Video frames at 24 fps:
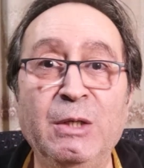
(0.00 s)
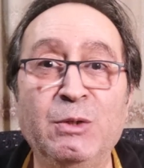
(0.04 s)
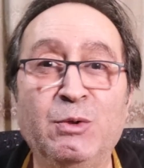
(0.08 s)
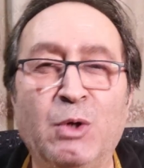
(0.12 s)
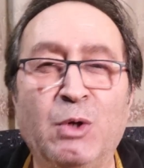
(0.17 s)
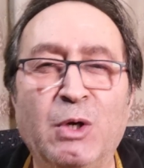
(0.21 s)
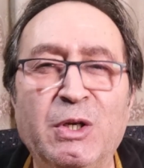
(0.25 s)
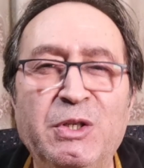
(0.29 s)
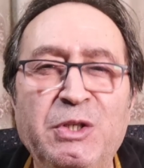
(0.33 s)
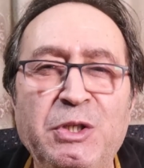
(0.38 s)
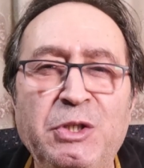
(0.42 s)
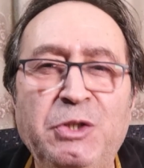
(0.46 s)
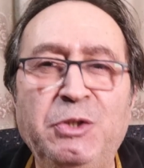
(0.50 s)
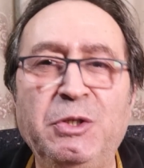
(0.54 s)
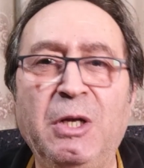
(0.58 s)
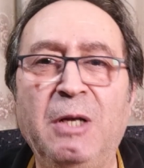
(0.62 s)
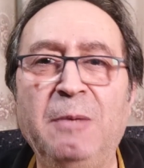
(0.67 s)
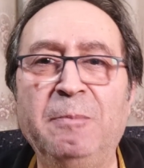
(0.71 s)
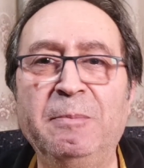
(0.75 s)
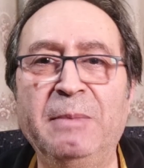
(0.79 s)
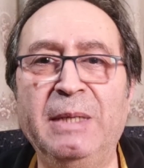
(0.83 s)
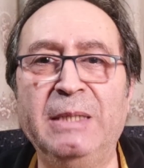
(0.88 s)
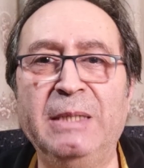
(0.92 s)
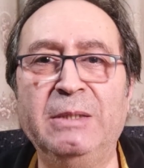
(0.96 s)
Traditional
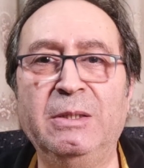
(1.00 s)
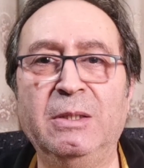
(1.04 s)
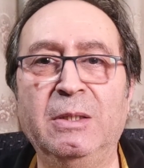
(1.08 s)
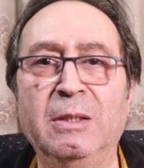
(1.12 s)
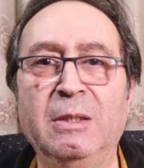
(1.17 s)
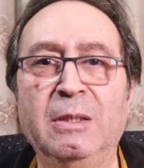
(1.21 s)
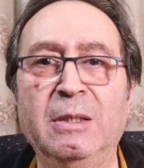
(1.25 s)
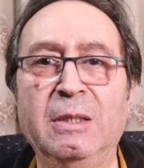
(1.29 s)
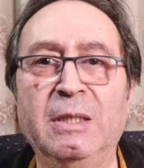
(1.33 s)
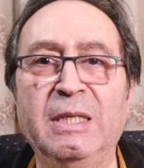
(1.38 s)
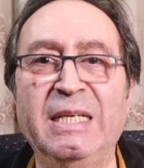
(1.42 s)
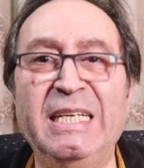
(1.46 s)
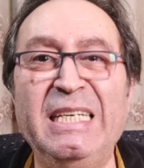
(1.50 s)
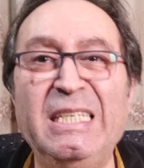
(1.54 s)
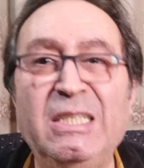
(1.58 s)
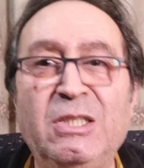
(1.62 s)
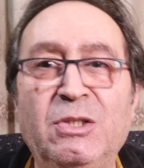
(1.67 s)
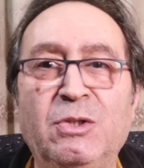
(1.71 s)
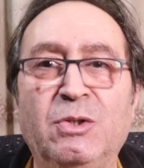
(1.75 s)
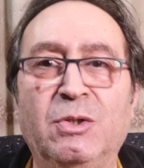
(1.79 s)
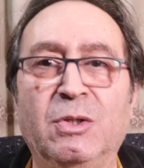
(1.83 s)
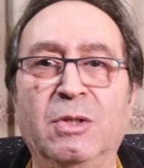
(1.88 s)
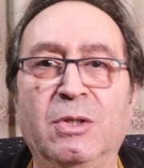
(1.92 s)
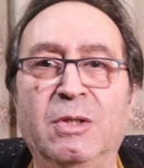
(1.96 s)
Middle
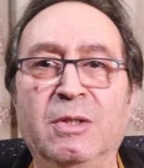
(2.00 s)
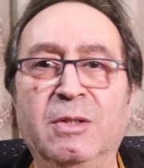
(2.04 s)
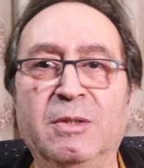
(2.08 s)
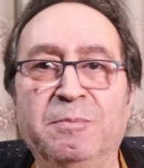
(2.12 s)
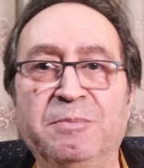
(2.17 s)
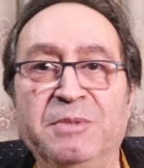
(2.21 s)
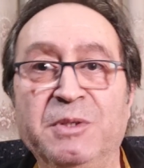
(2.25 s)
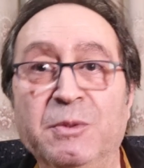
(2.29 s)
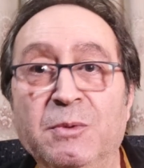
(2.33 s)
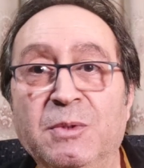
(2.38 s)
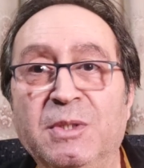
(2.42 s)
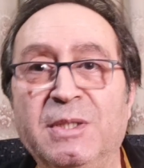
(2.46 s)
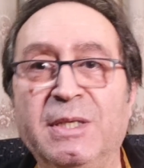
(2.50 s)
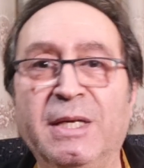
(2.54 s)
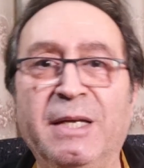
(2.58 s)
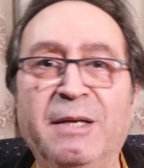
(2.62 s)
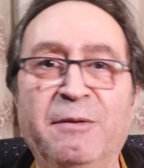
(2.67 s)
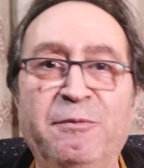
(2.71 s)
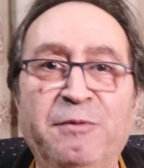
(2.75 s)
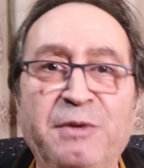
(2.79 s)
Eastern music